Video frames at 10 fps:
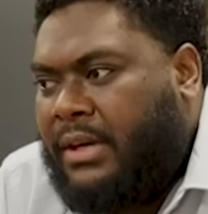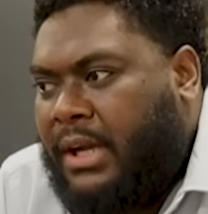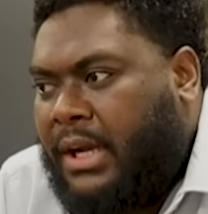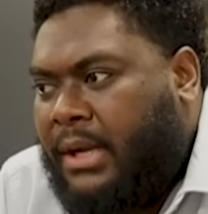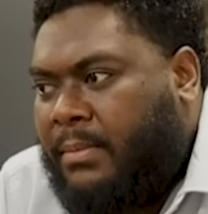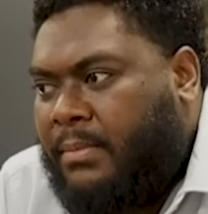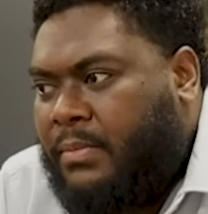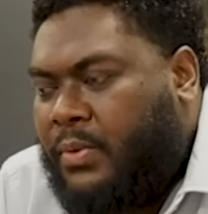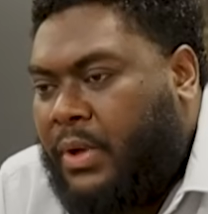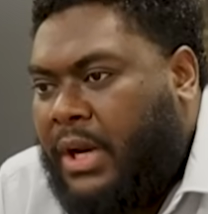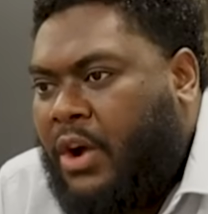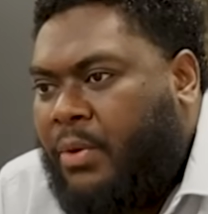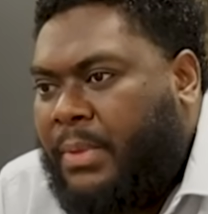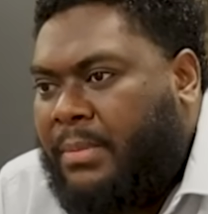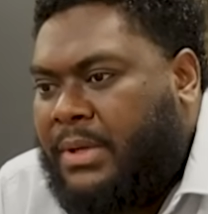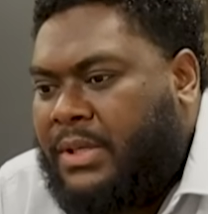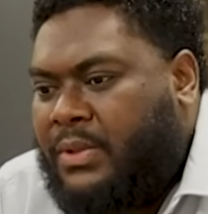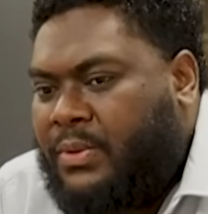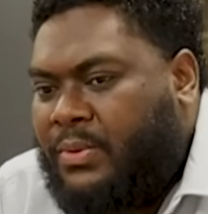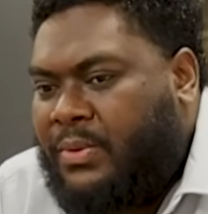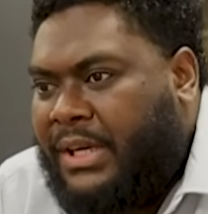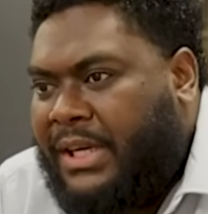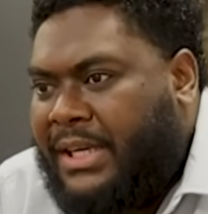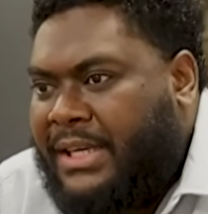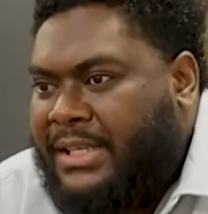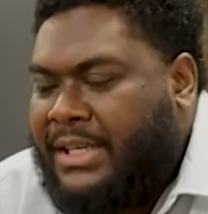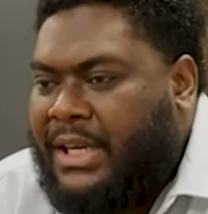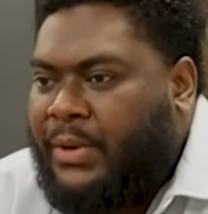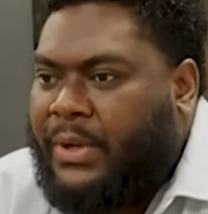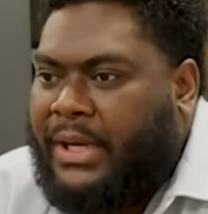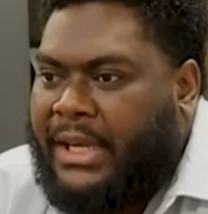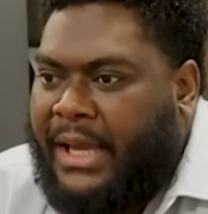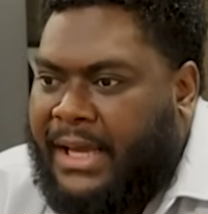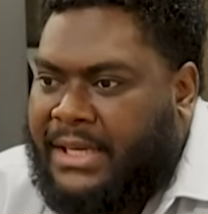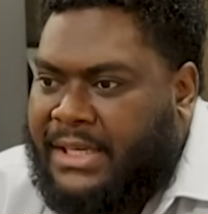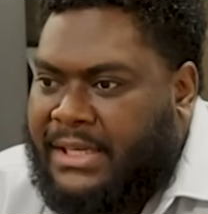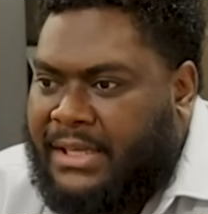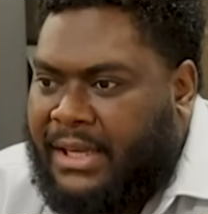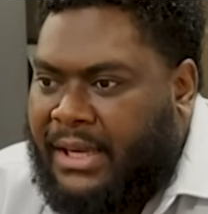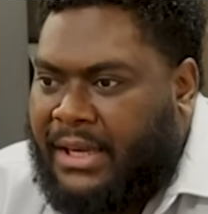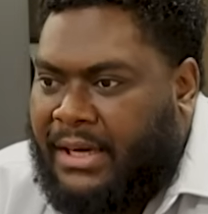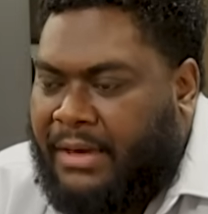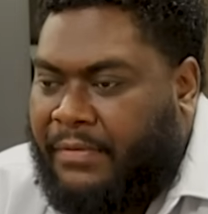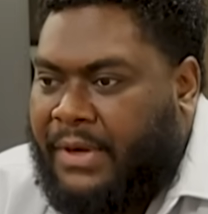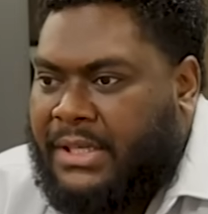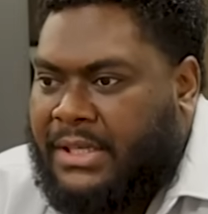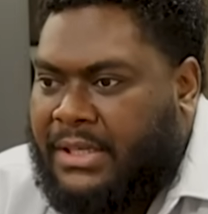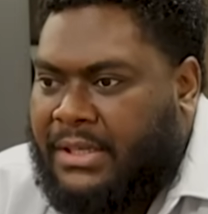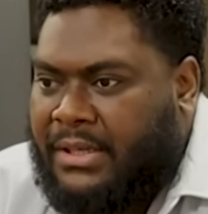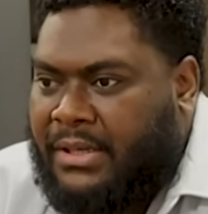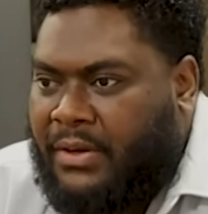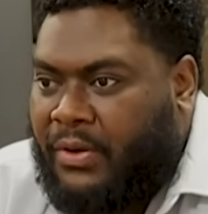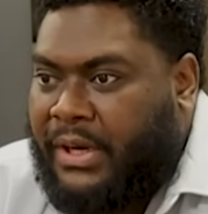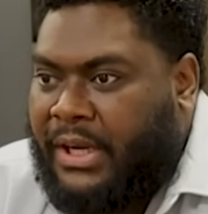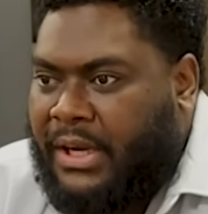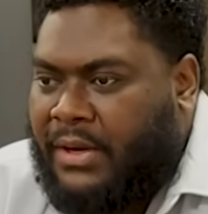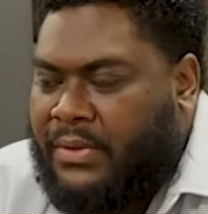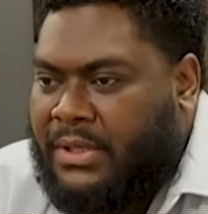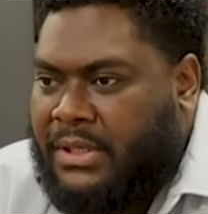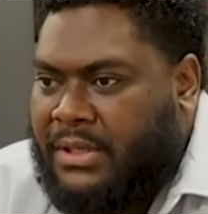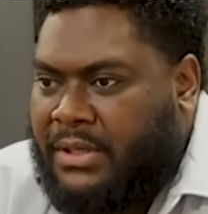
to allow our members to securely access their funds on their accounts.